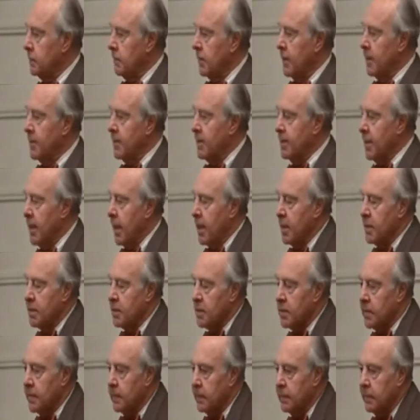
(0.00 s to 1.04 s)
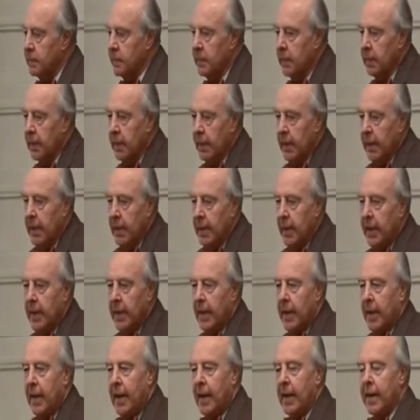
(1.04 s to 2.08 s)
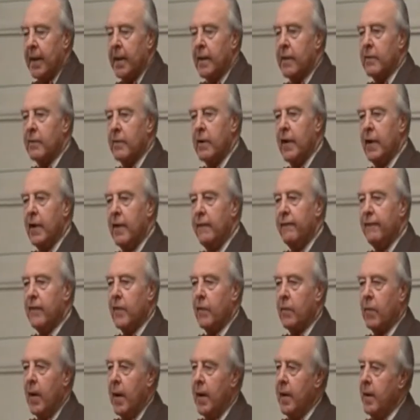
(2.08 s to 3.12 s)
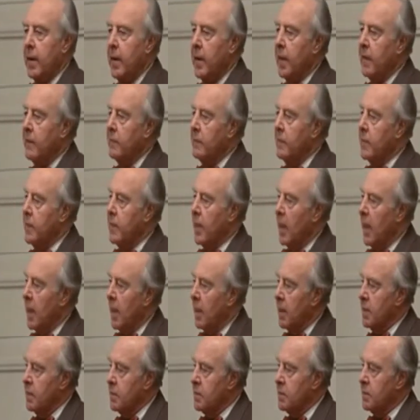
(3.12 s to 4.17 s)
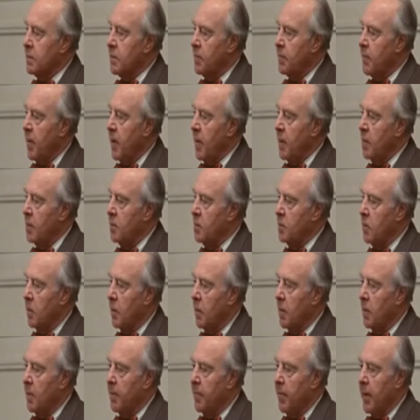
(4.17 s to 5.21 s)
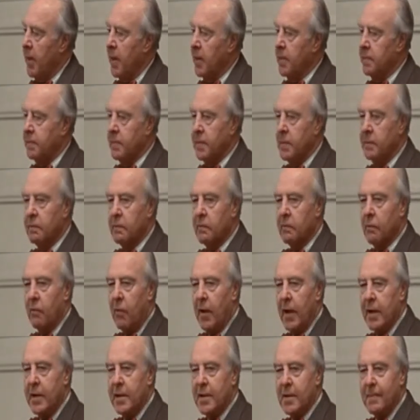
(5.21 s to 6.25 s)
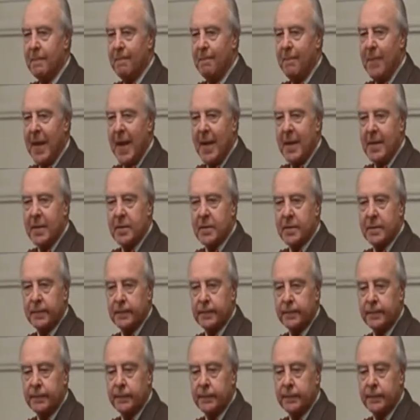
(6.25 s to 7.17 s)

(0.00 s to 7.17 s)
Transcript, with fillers: It says, I agree for $100 to paint your apartment with white paint.